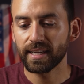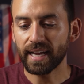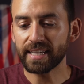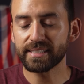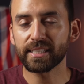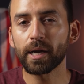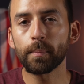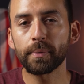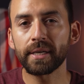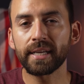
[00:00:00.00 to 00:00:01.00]
as a
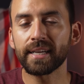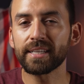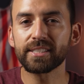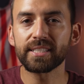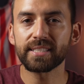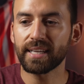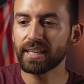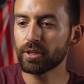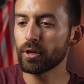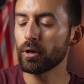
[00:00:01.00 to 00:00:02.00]
company, not just
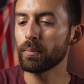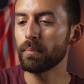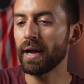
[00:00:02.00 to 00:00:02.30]
like go and